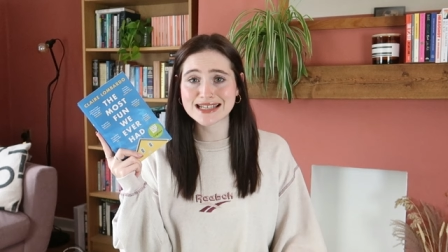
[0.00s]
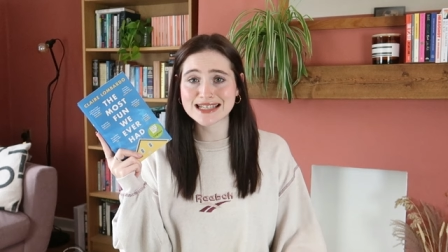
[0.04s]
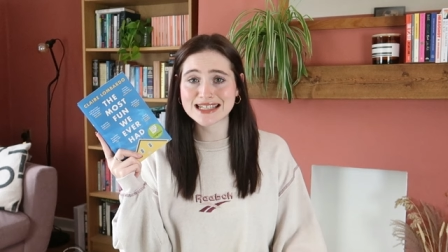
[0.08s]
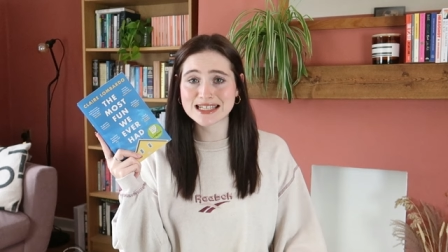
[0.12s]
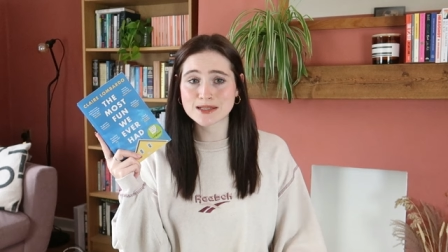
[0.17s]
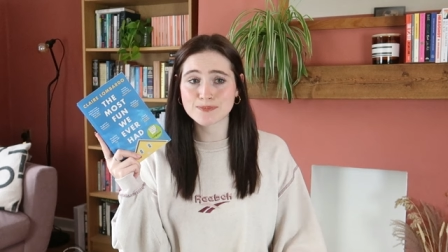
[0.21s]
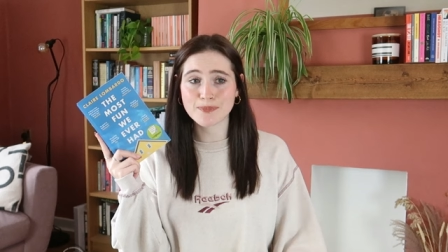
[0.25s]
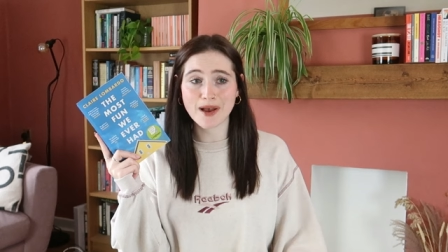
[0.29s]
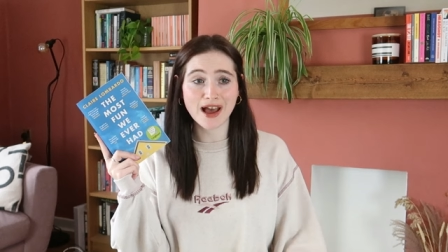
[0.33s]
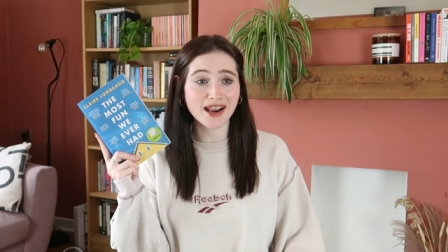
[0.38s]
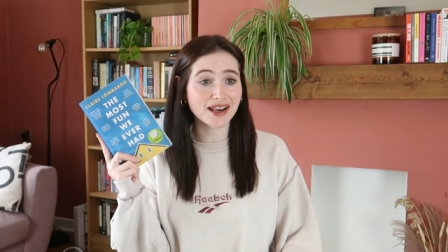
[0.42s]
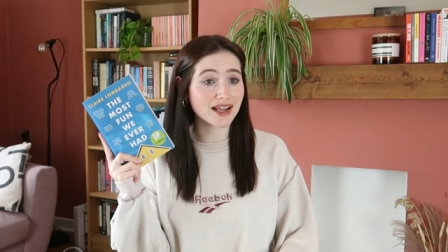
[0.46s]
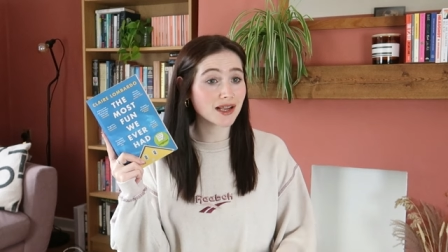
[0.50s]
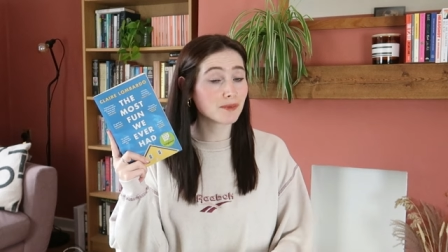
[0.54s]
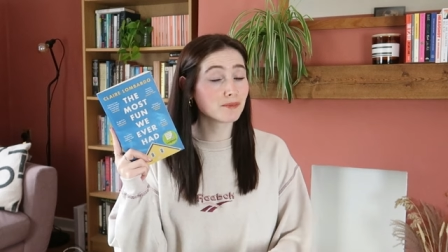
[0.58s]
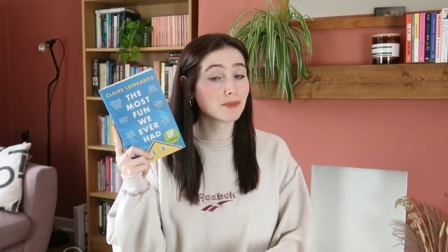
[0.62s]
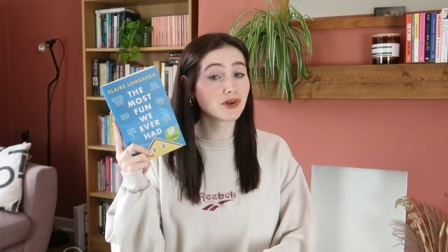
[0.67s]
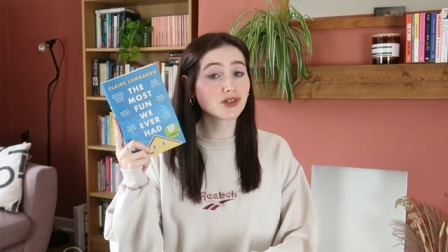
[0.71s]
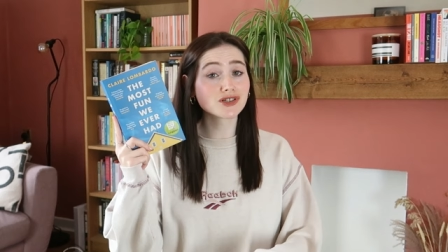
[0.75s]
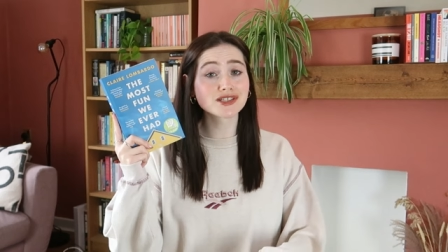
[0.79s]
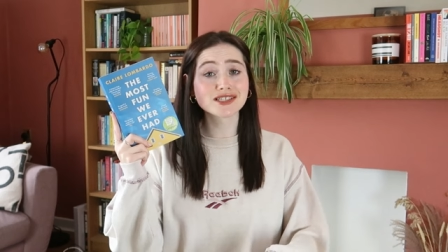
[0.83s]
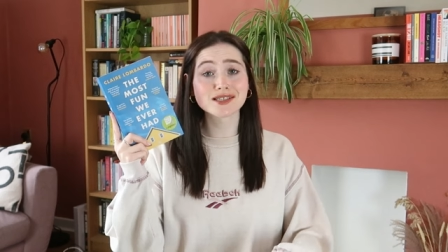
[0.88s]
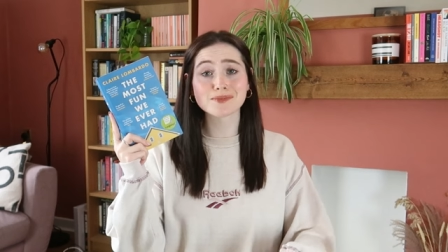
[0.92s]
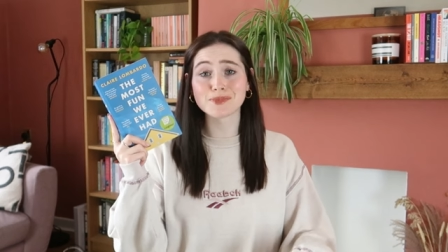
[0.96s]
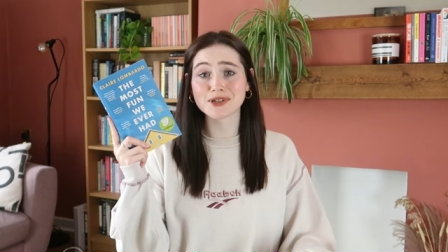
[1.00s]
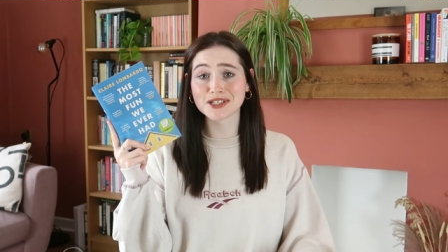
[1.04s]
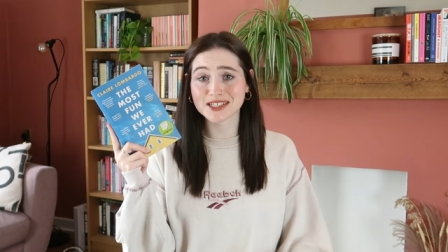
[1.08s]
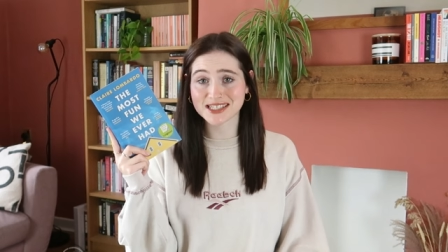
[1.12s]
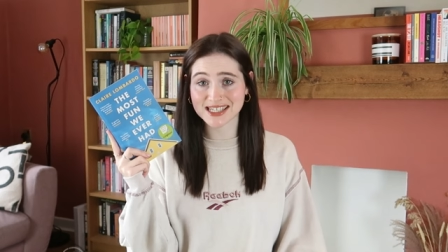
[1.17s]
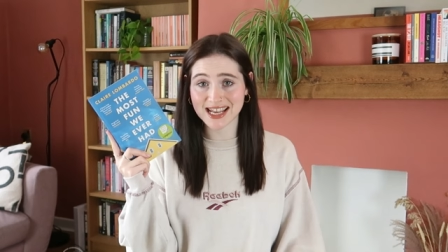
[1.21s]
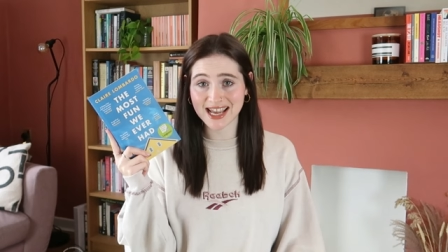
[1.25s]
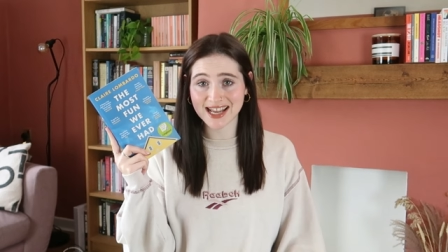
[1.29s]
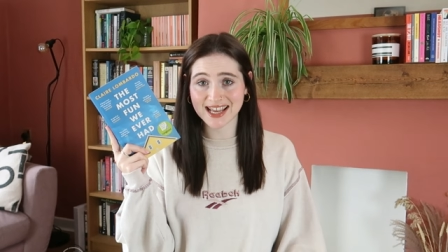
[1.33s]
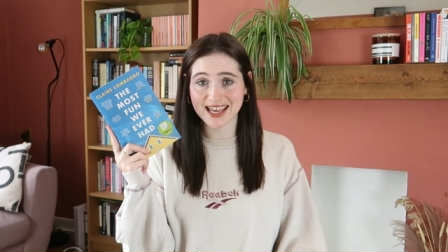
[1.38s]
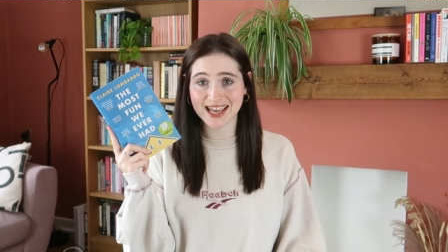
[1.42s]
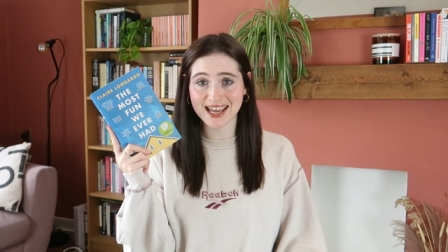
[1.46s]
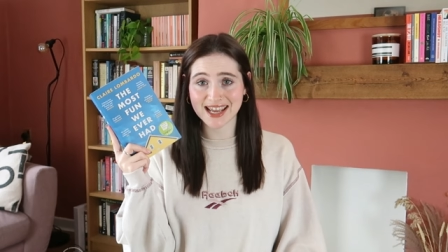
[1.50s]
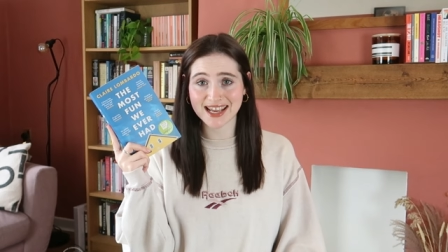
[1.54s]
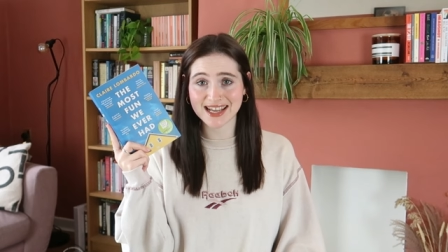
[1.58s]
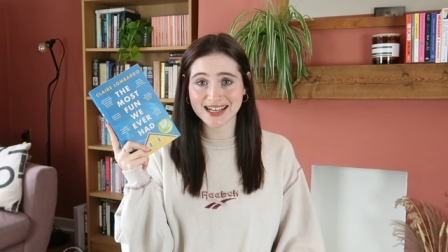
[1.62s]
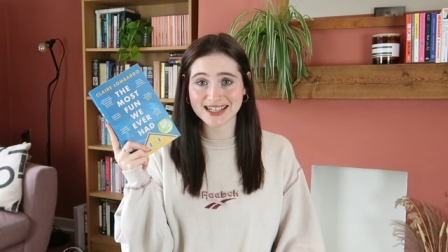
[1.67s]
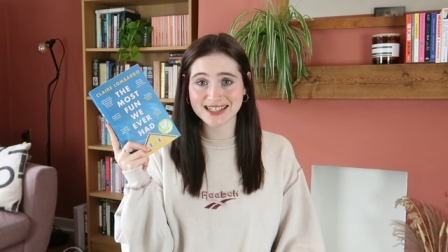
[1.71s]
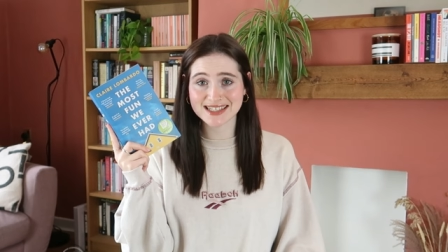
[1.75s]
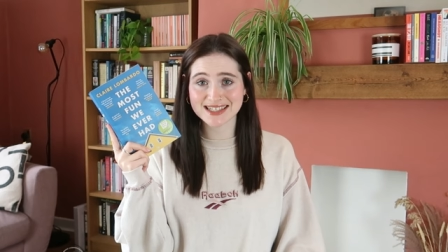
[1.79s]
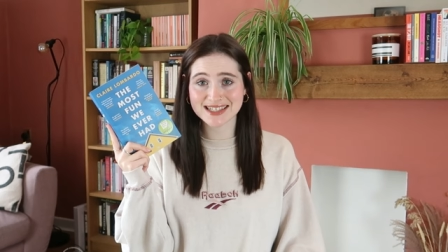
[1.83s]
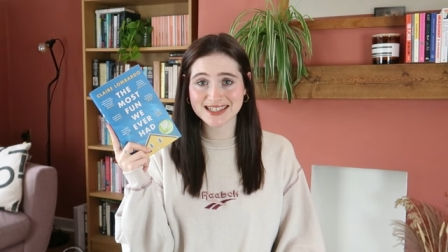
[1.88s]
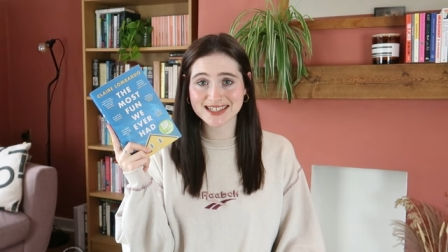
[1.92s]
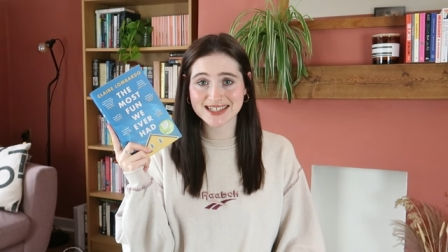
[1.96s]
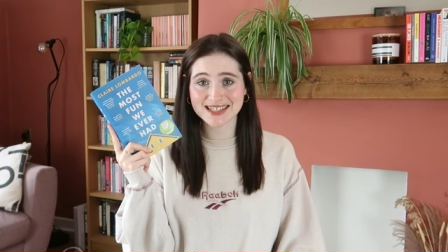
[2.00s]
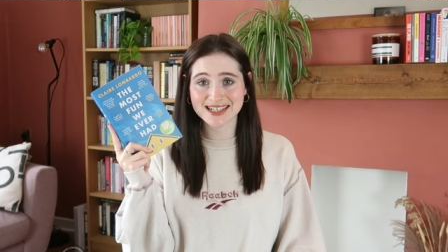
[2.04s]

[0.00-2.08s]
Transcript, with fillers: spanning multiple decades,